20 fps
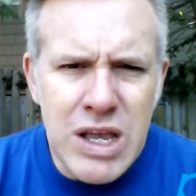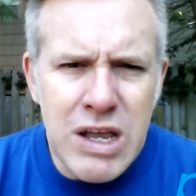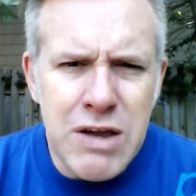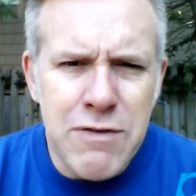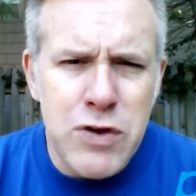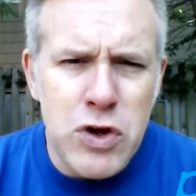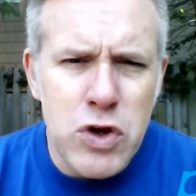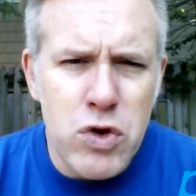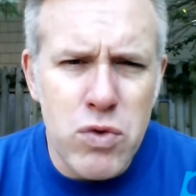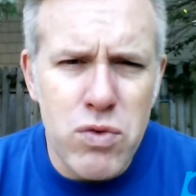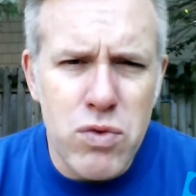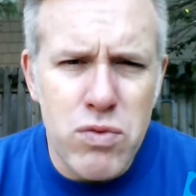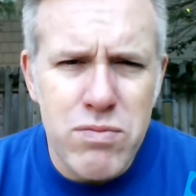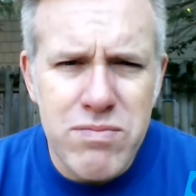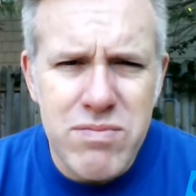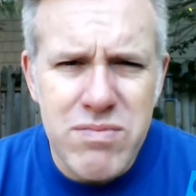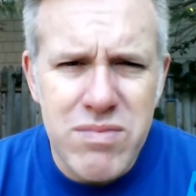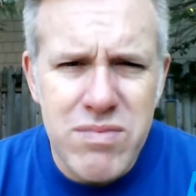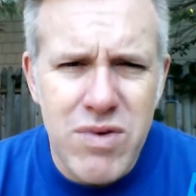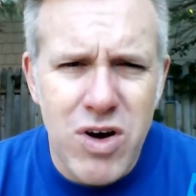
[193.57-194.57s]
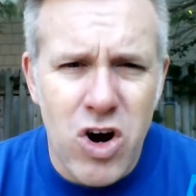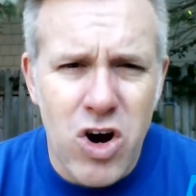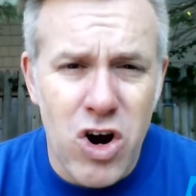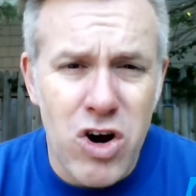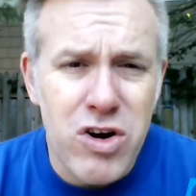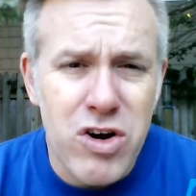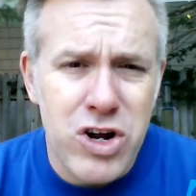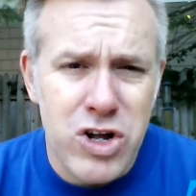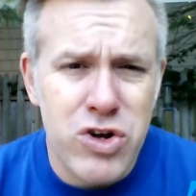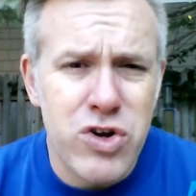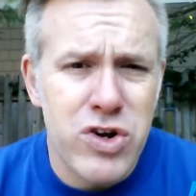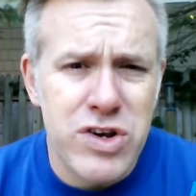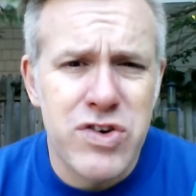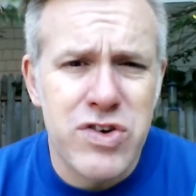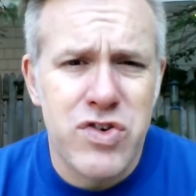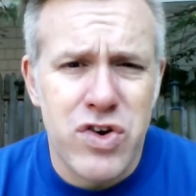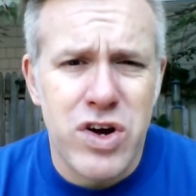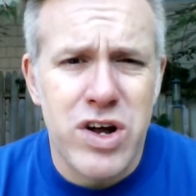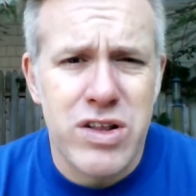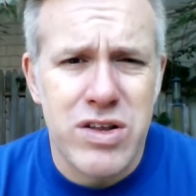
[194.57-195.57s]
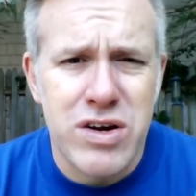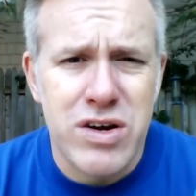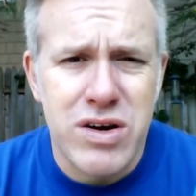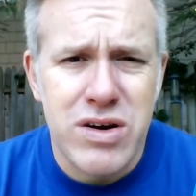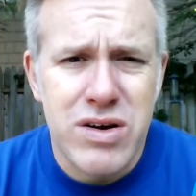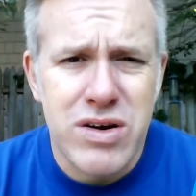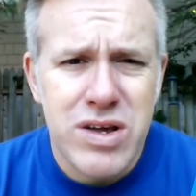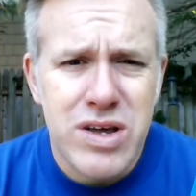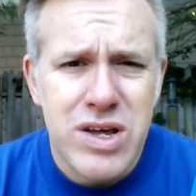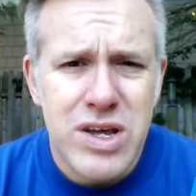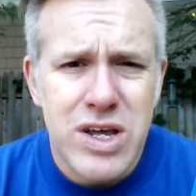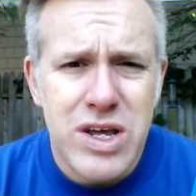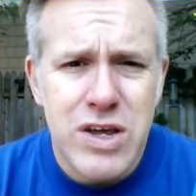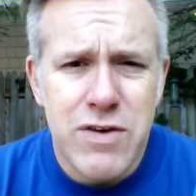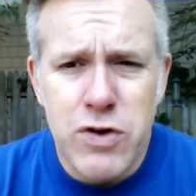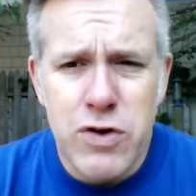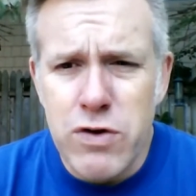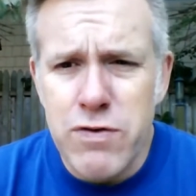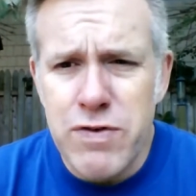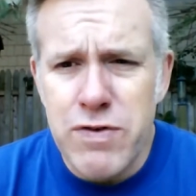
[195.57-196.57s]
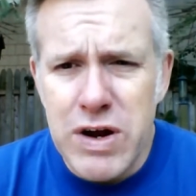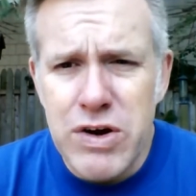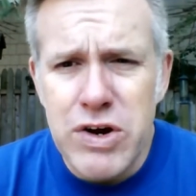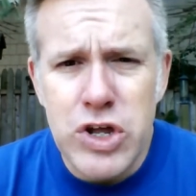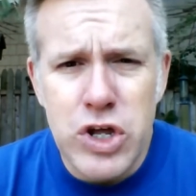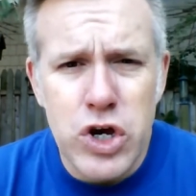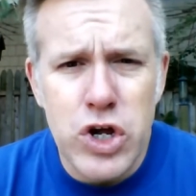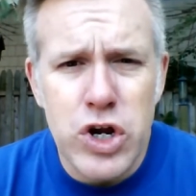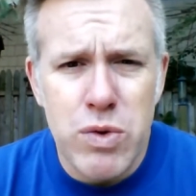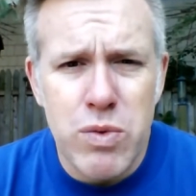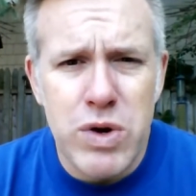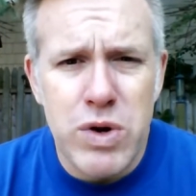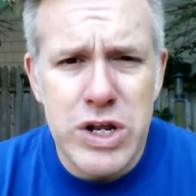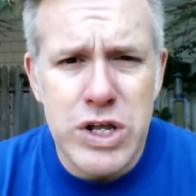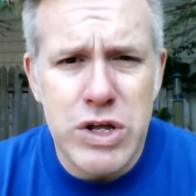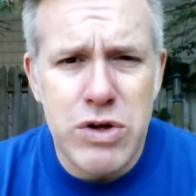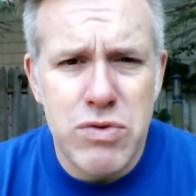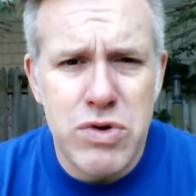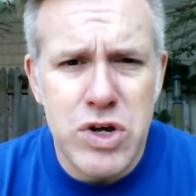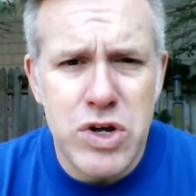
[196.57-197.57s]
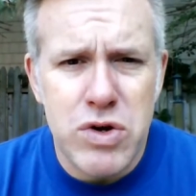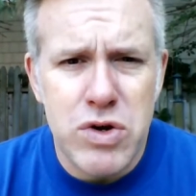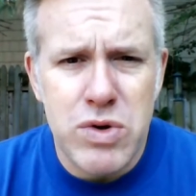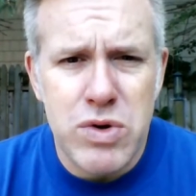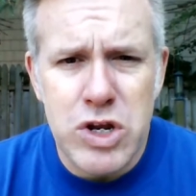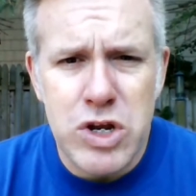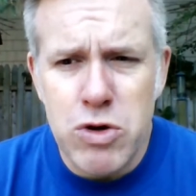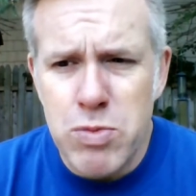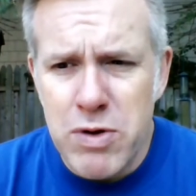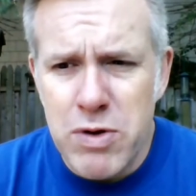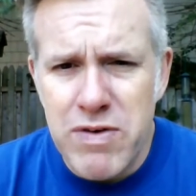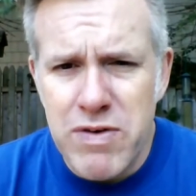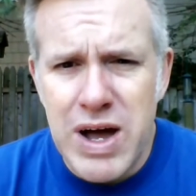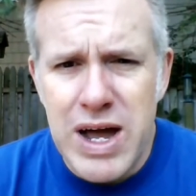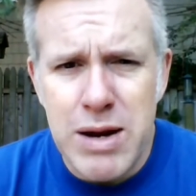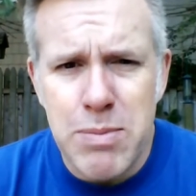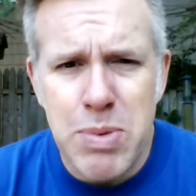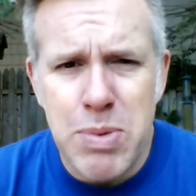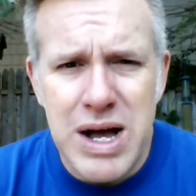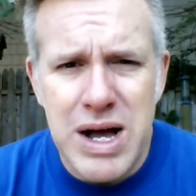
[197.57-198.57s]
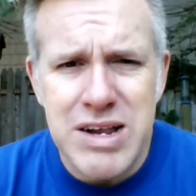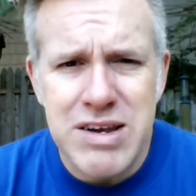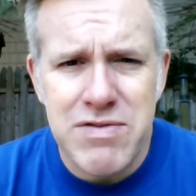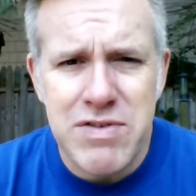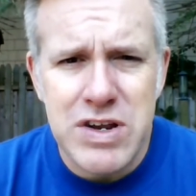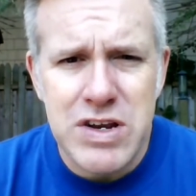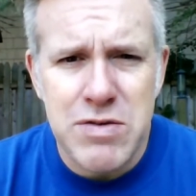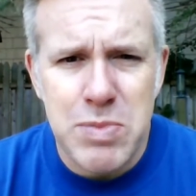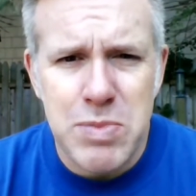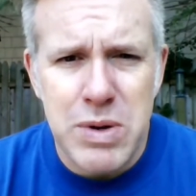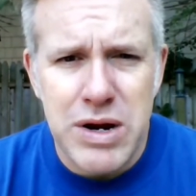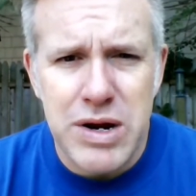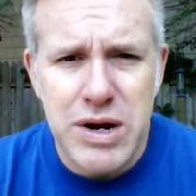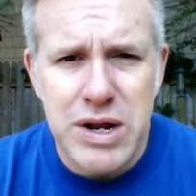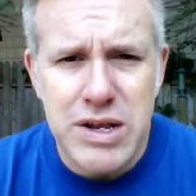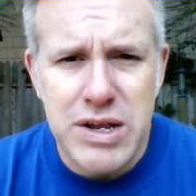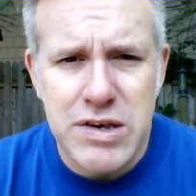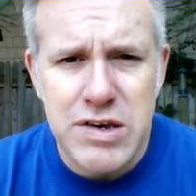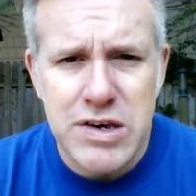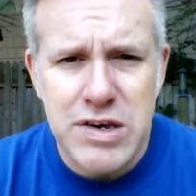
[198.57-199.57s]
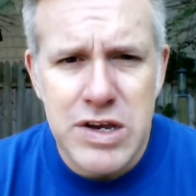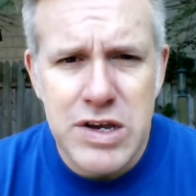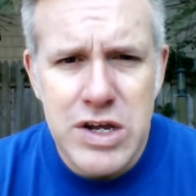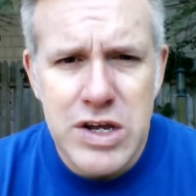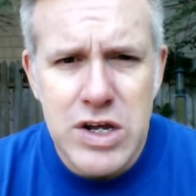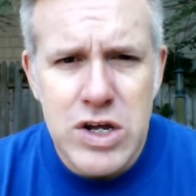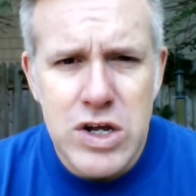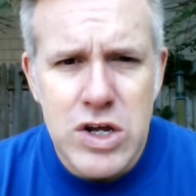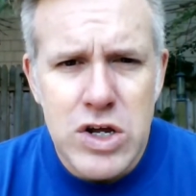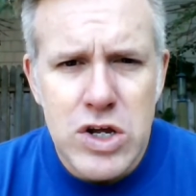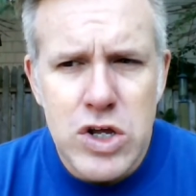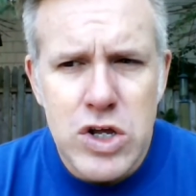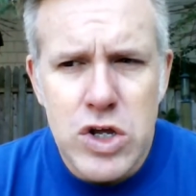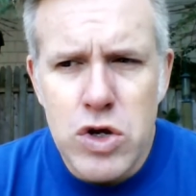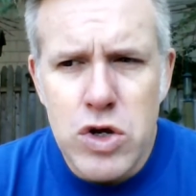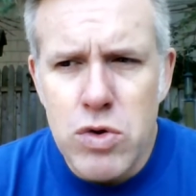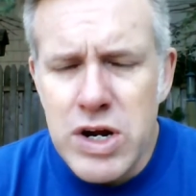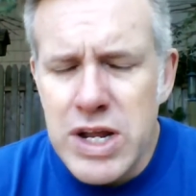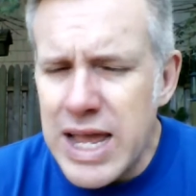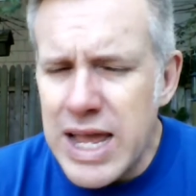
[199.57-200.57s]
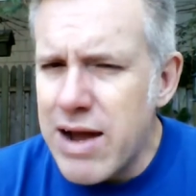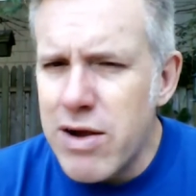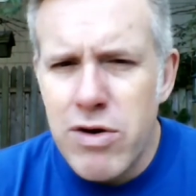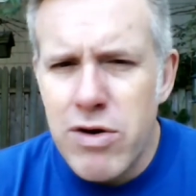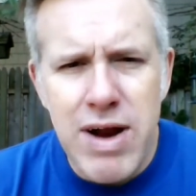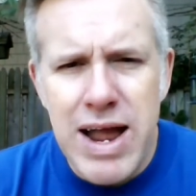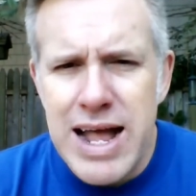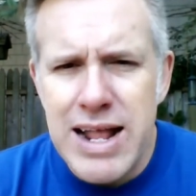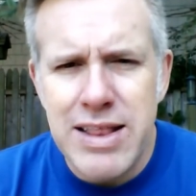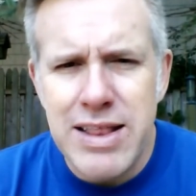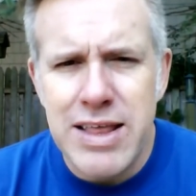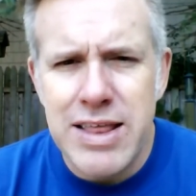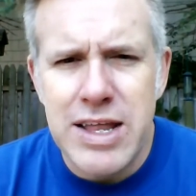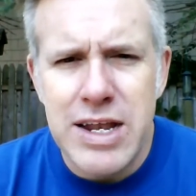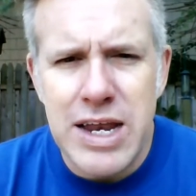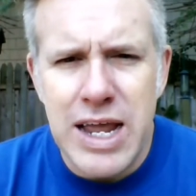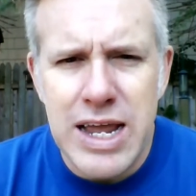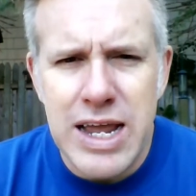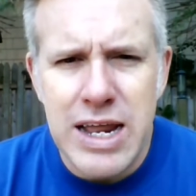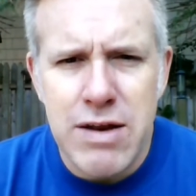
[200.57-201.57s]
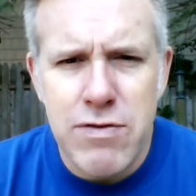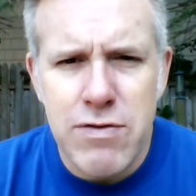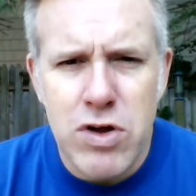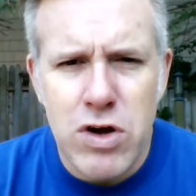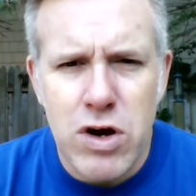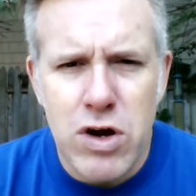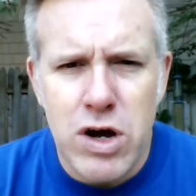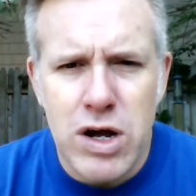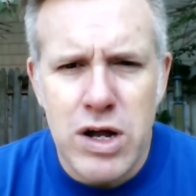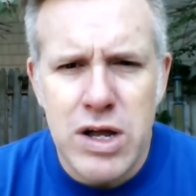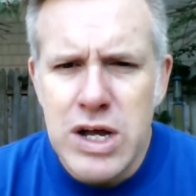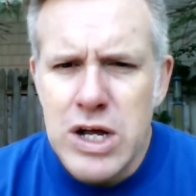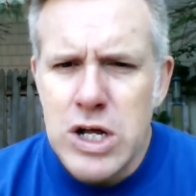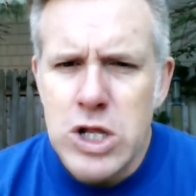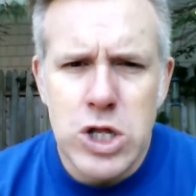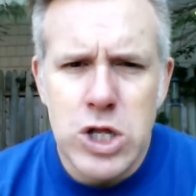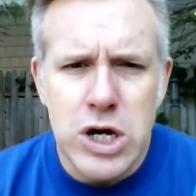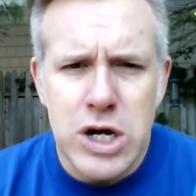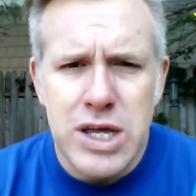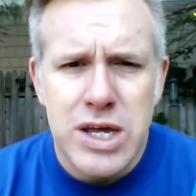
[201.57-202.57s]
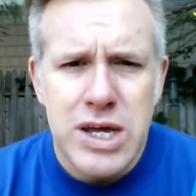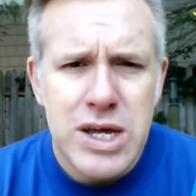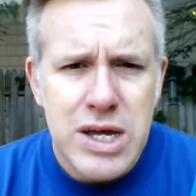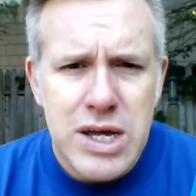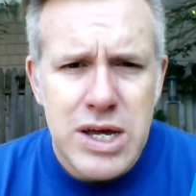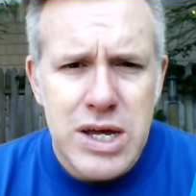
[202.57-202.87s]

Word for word: if you are a good instructor, if you're very good at what you do and you provide a positive experience, you are counteracting the negative talk. Look,